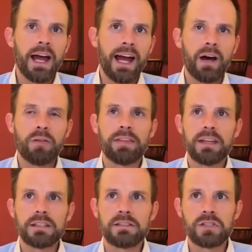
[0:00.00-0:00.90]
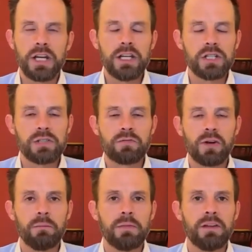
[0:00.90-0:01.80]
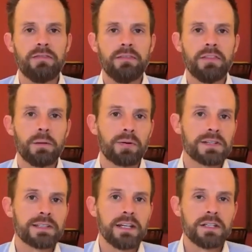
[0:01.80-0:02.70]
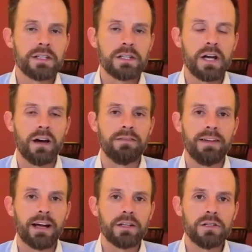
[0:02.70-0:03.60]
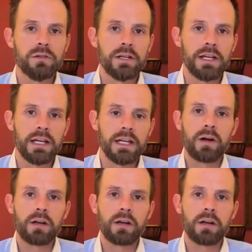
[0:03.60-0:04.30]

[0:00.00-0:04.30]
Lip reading: how things have changed from the percentage of value in